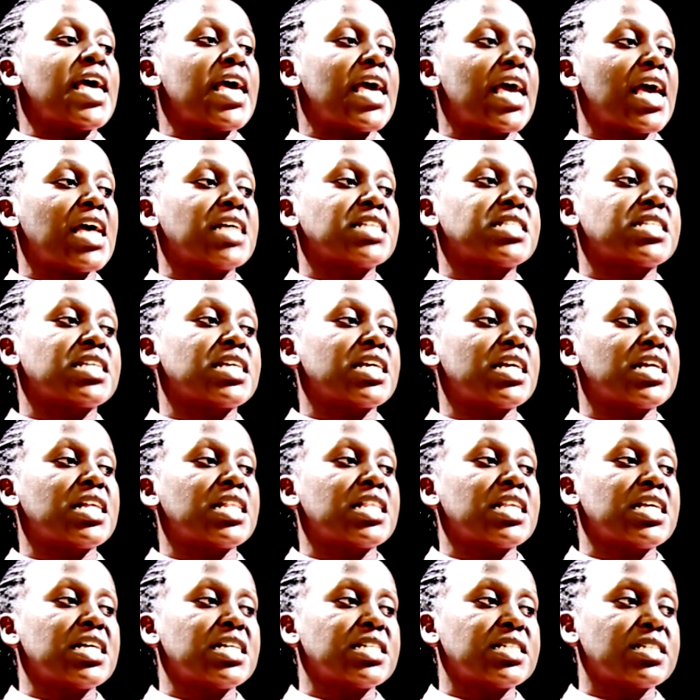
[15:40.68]
is in
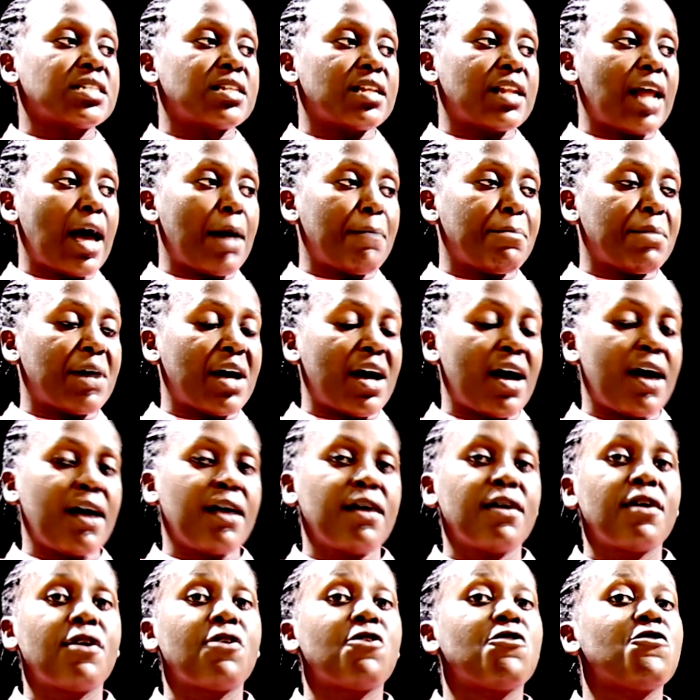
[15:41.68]
this
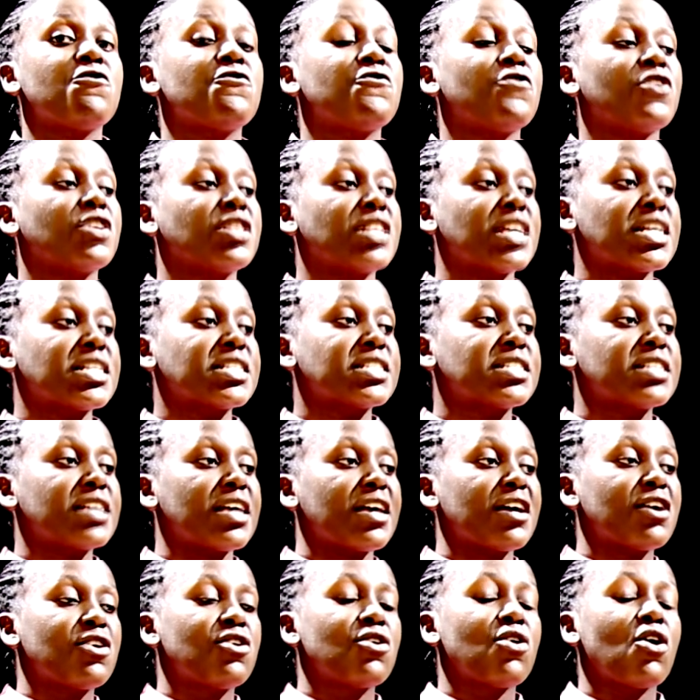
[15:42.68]
number for the
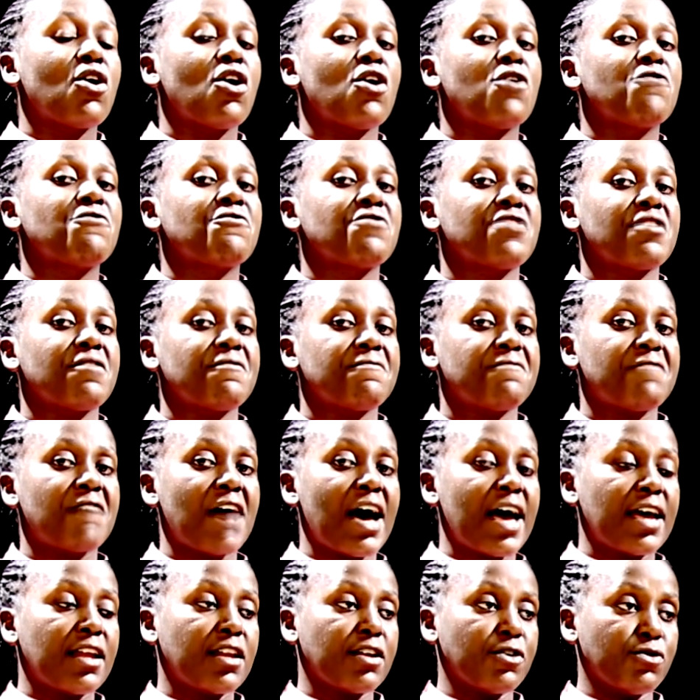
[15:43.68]
sake of the
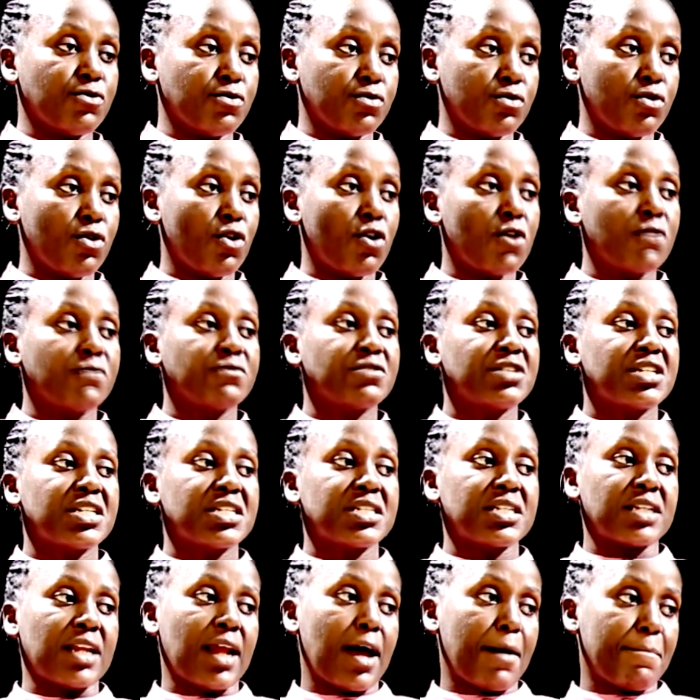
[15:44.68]
value of
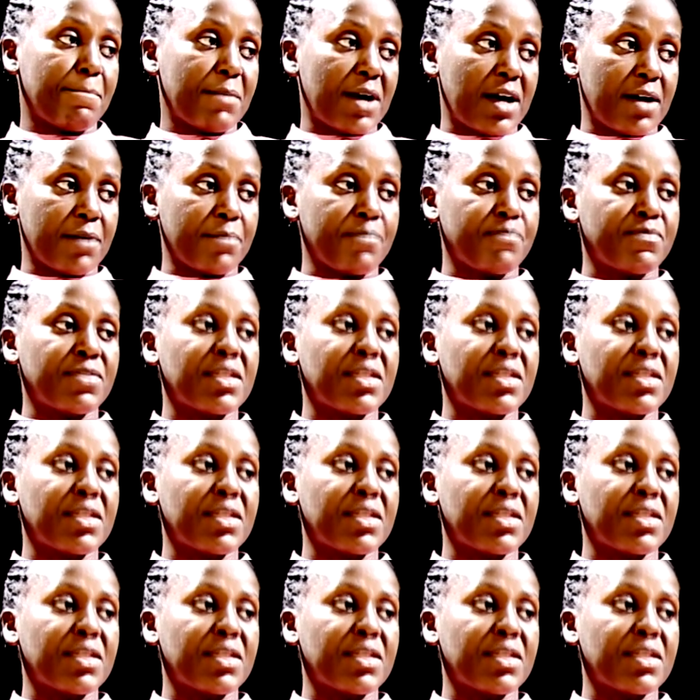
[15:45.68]
this number.